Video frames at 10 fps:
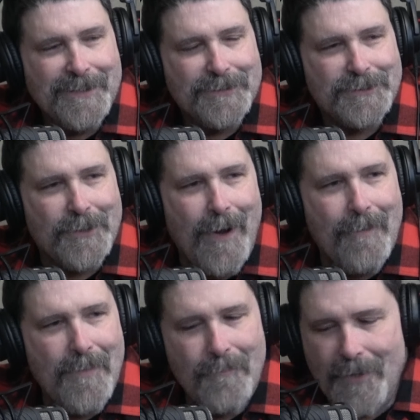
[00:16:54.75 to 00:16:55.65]
So I
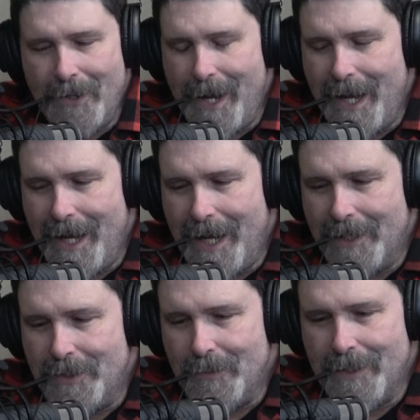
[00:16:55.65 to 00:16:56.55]
remember yeah. Uh,
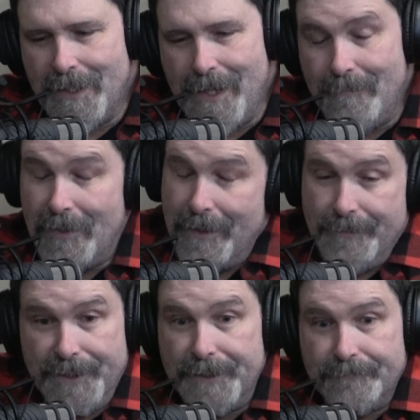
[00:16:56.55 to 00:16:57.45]
uh, doing a number, uh,
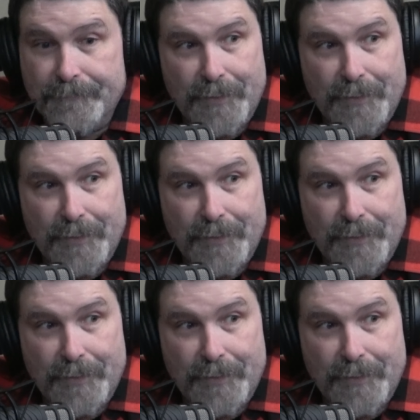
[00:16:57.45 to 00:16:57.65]
you know,